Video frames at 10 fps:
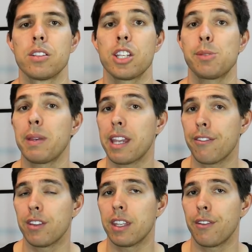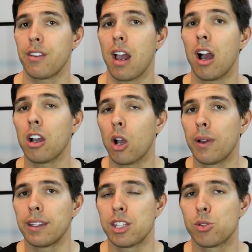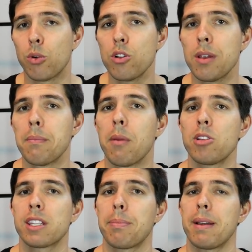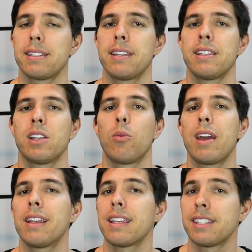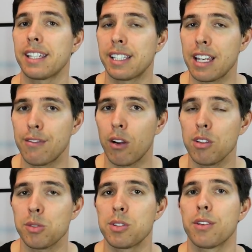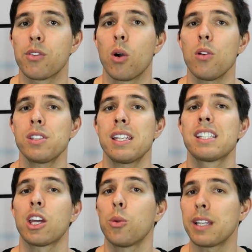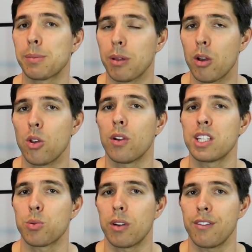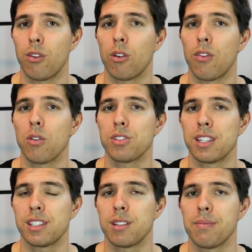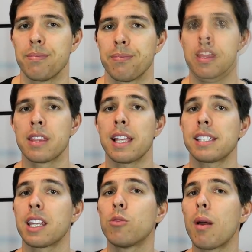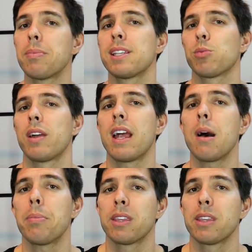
Just be careful that if you are going this route, most capacitors are rated at 16 volts, which of course is going to explode on a 24 volt system. That's going to wrap this one up.